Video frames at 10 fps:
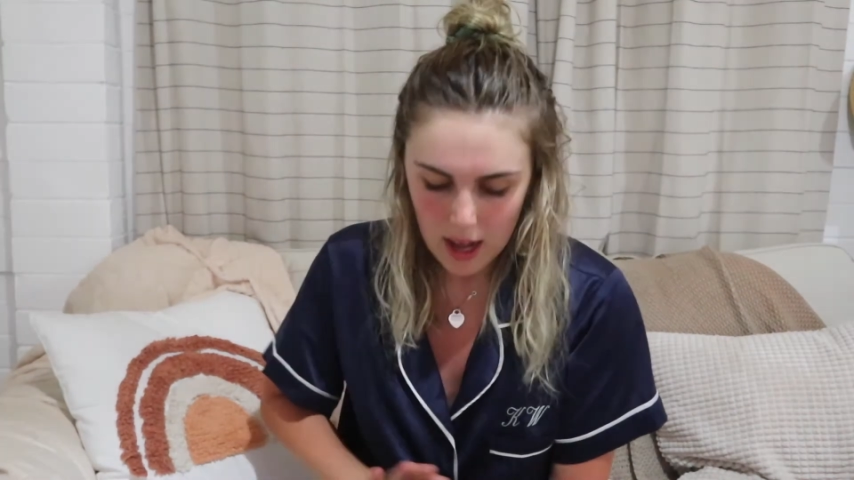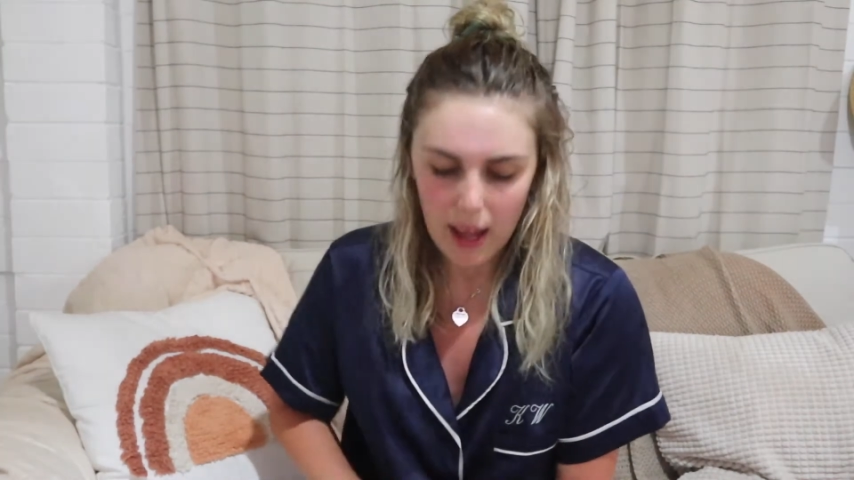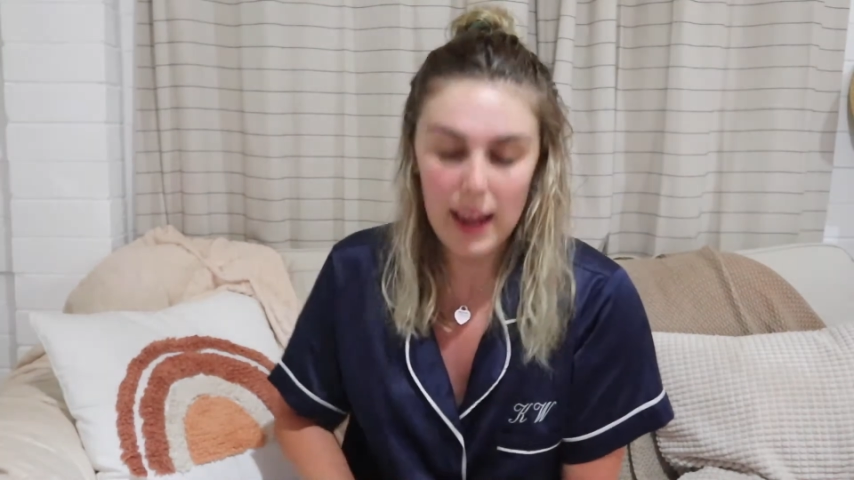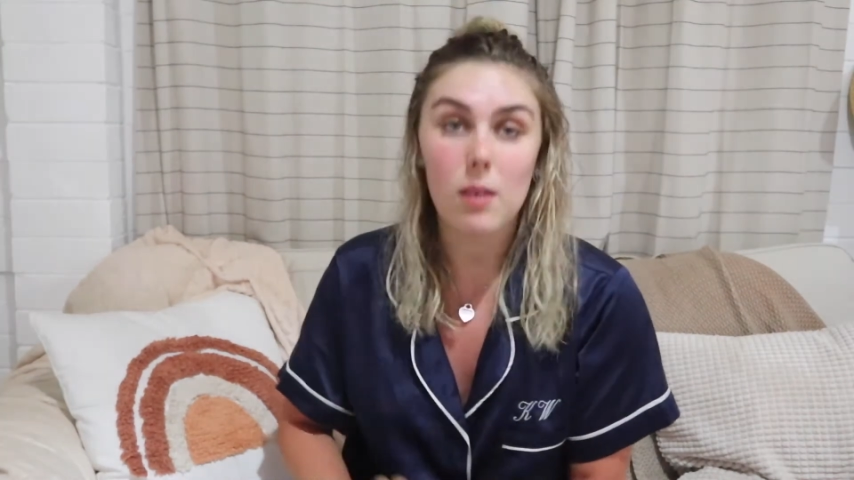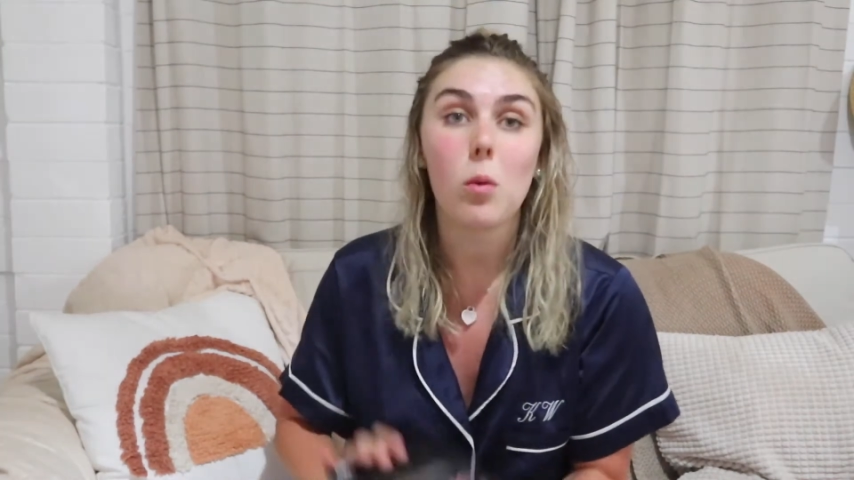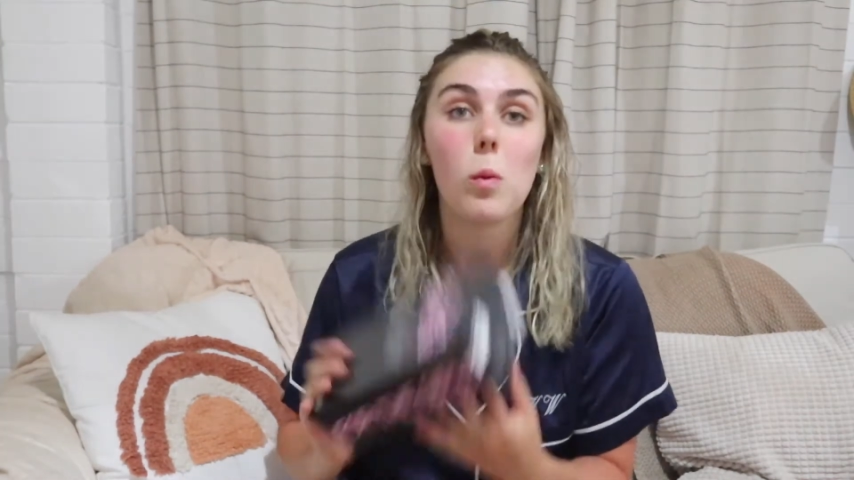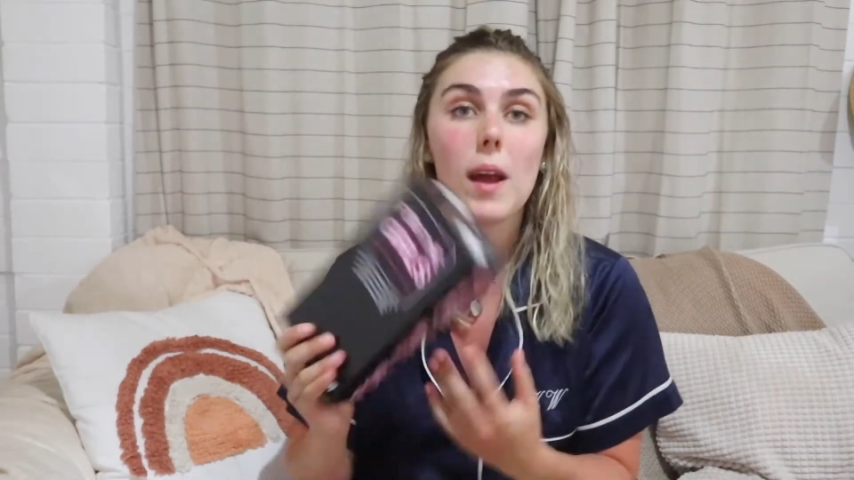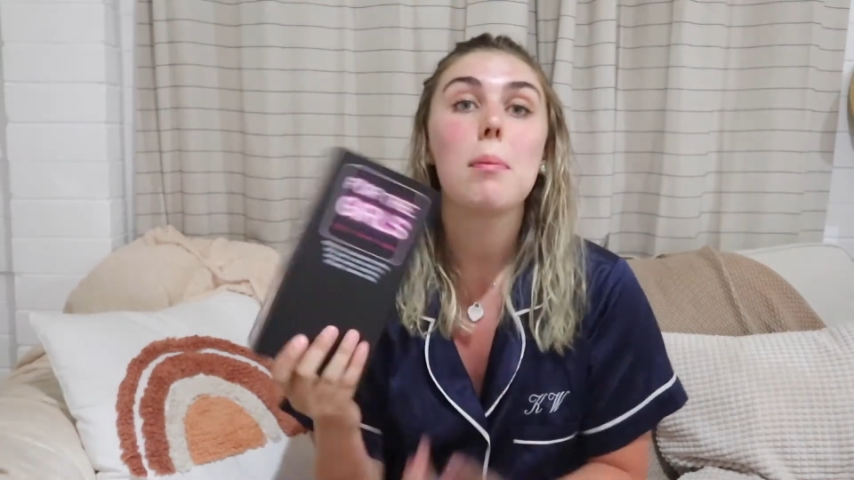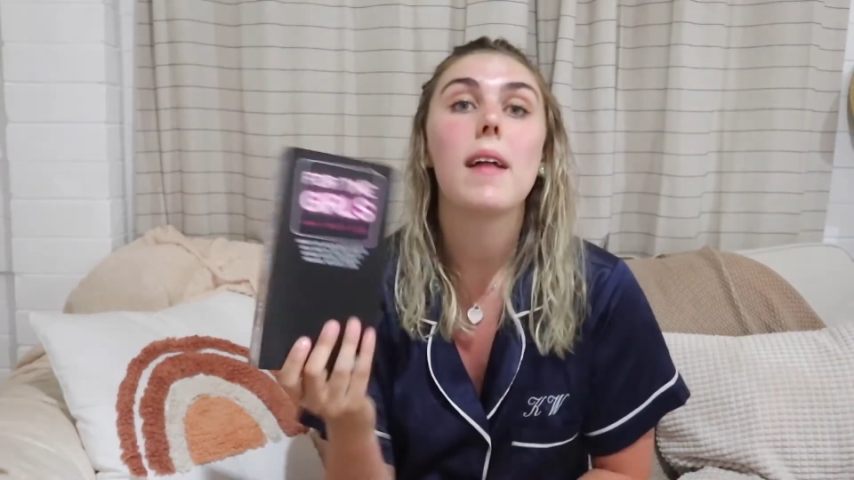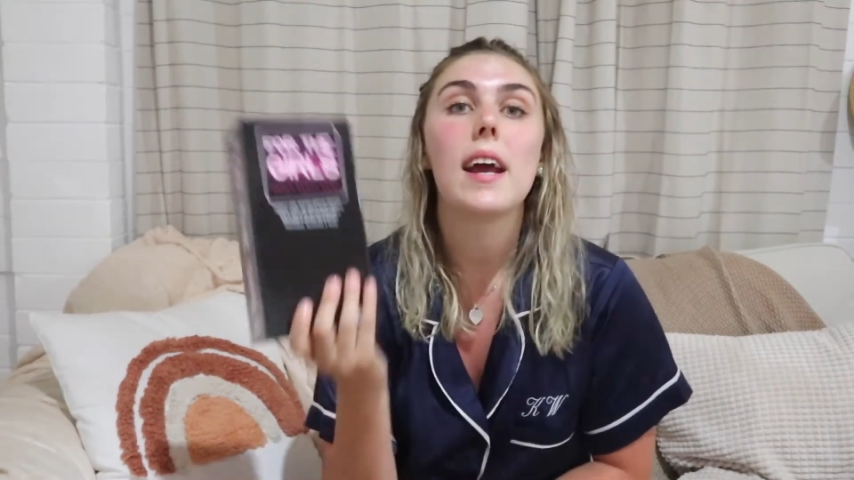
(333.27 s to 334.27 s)
And
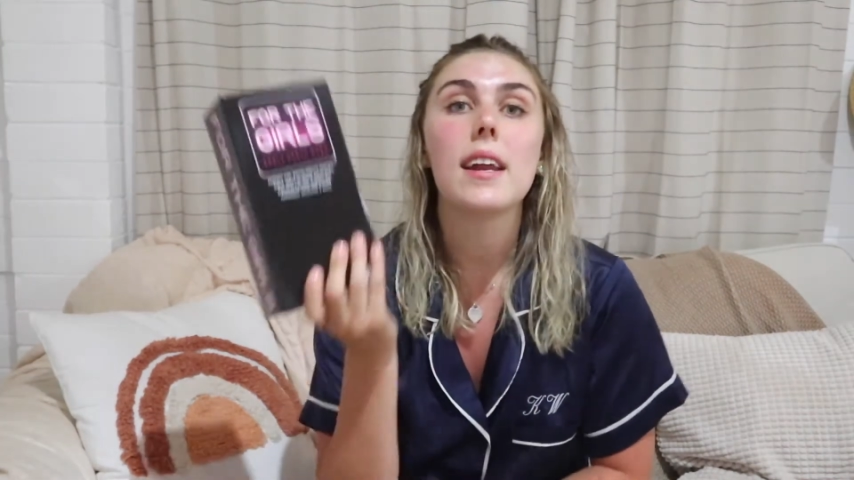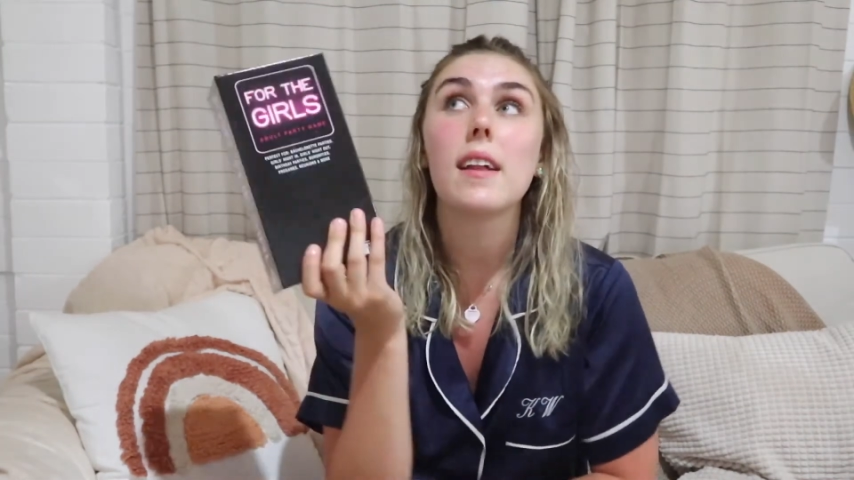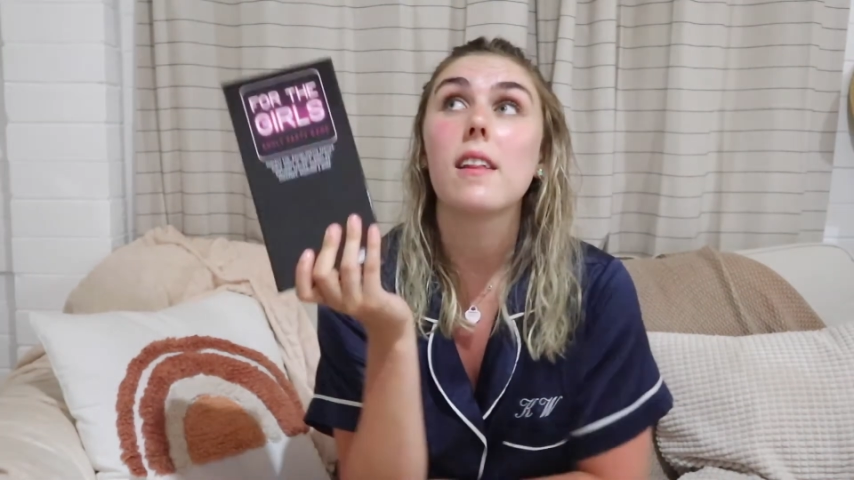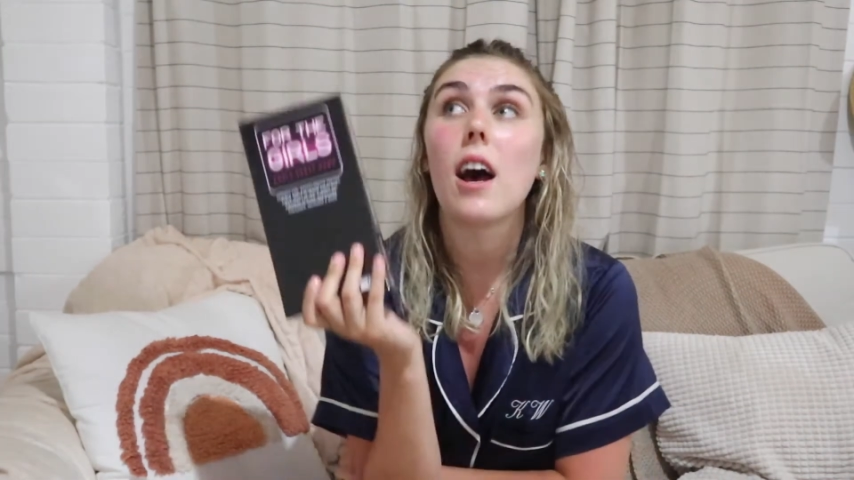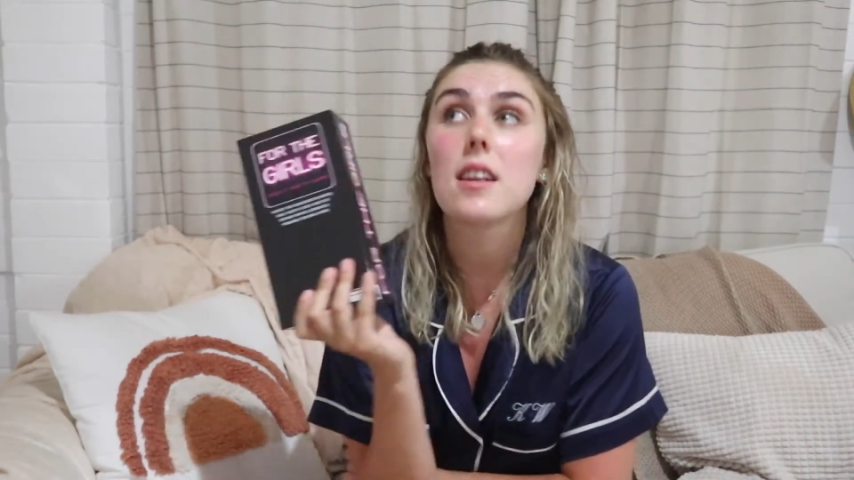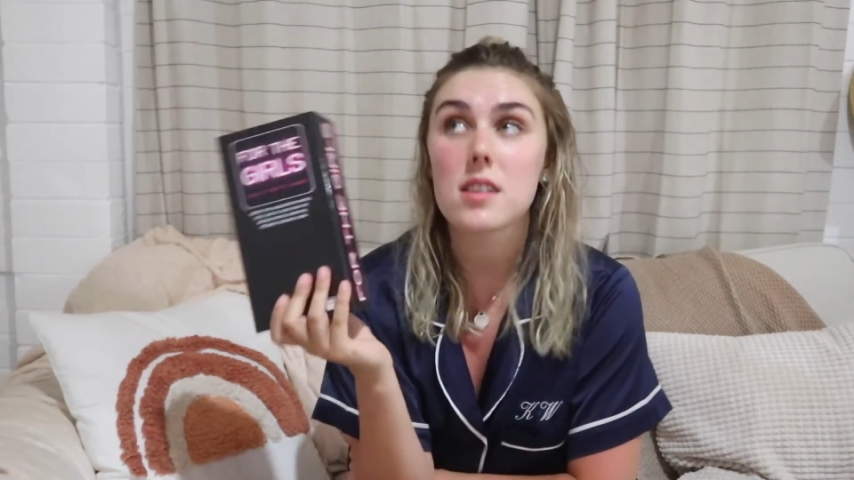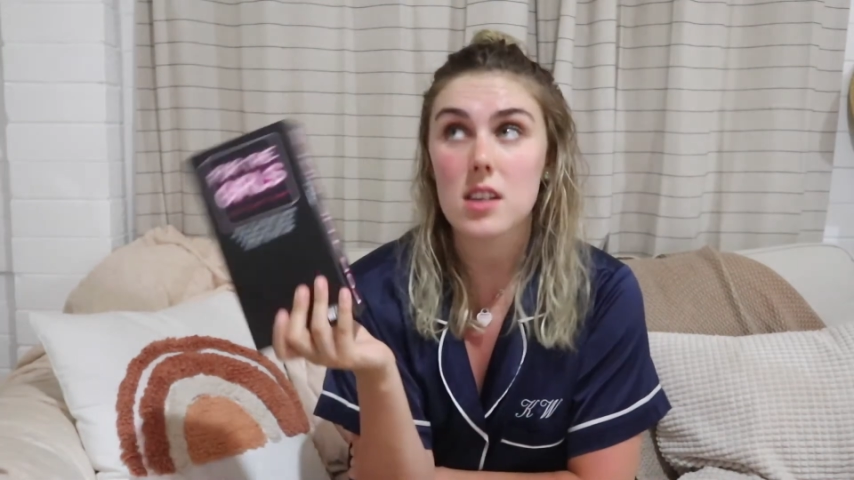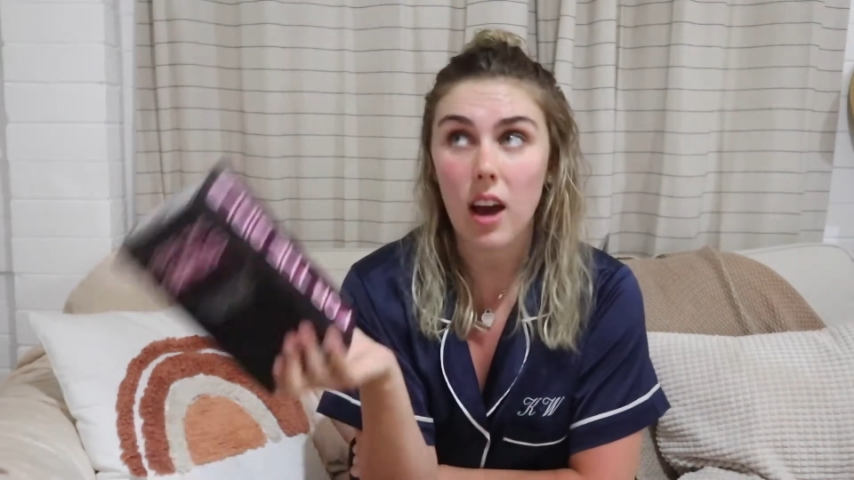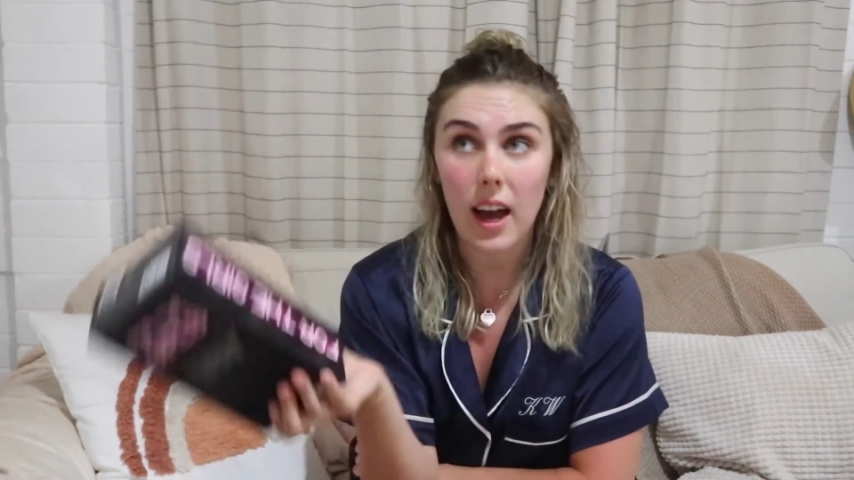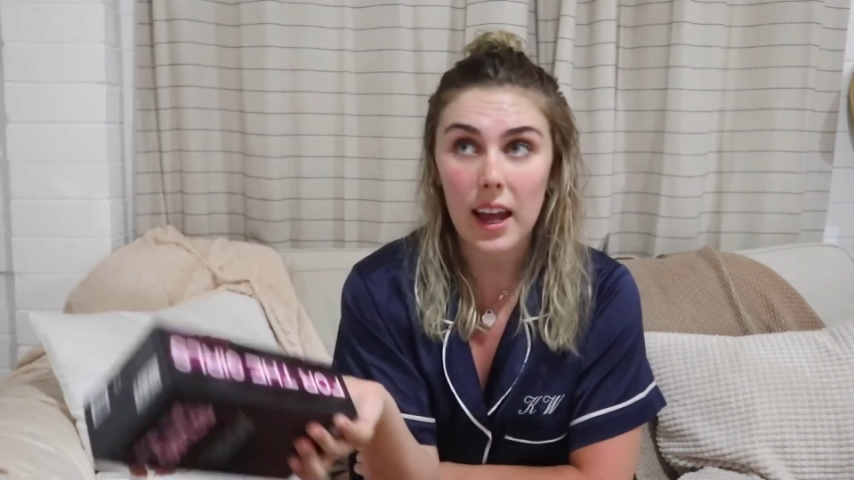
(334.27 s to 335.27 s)
we played it last
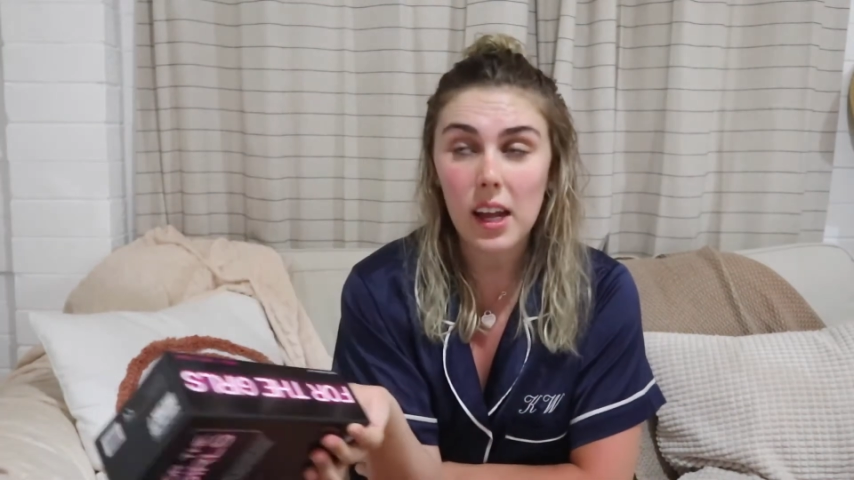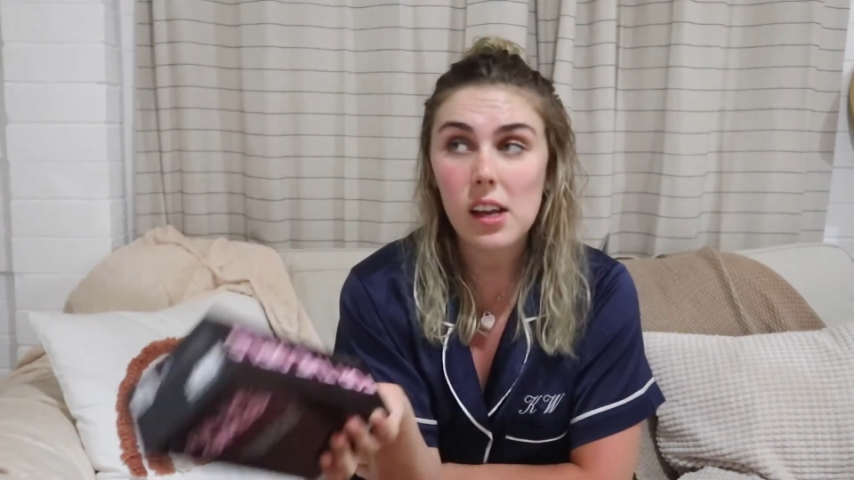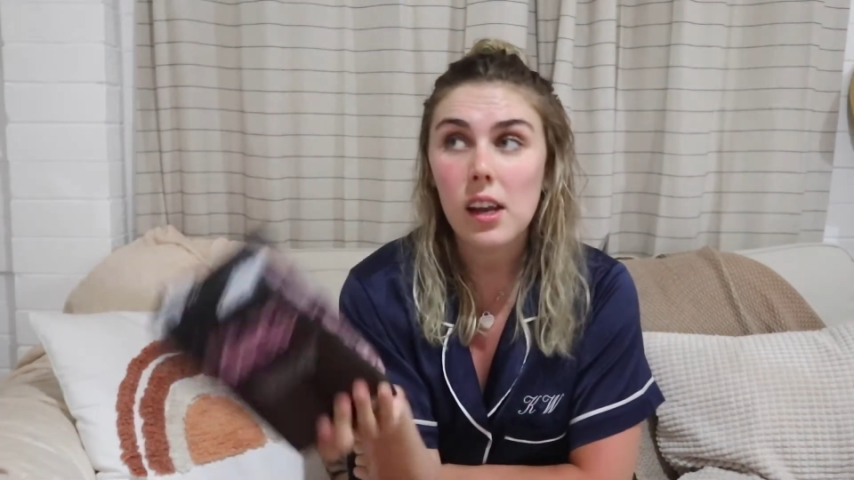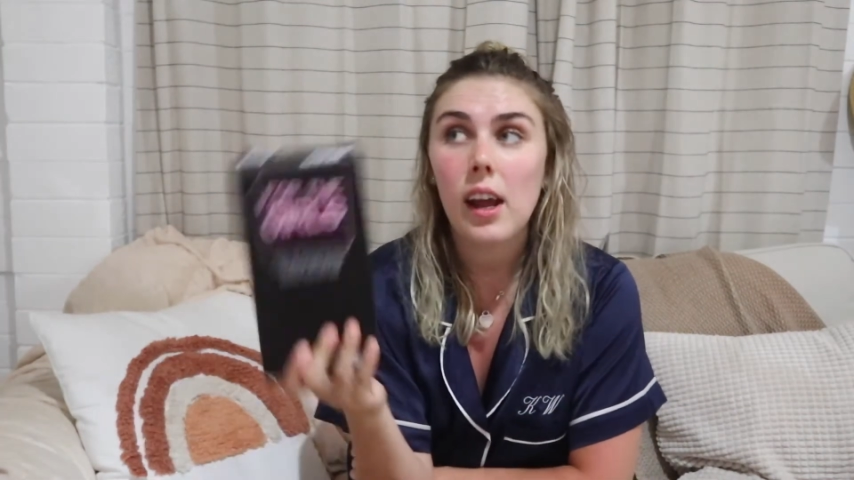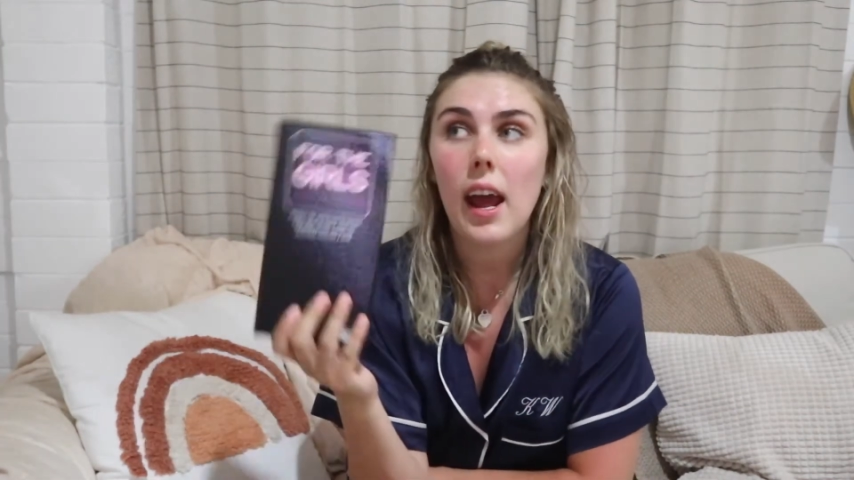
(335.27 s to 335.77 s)
night